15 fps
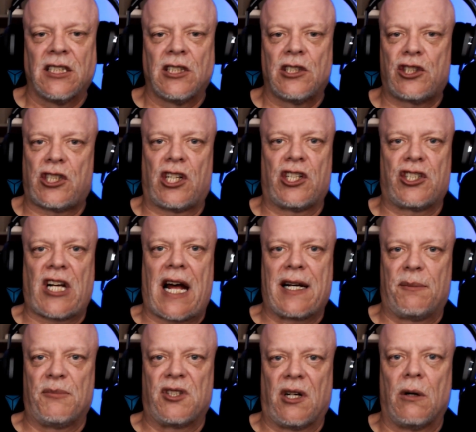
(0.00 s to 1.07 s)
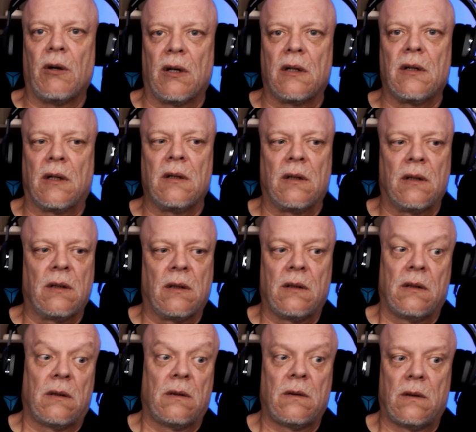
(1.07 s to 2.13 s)
Should have shot him, Joe.
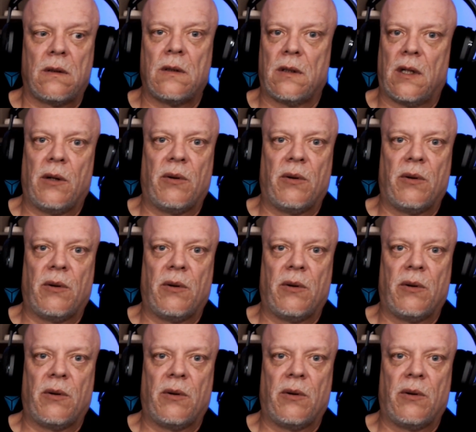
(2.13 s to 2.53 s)
It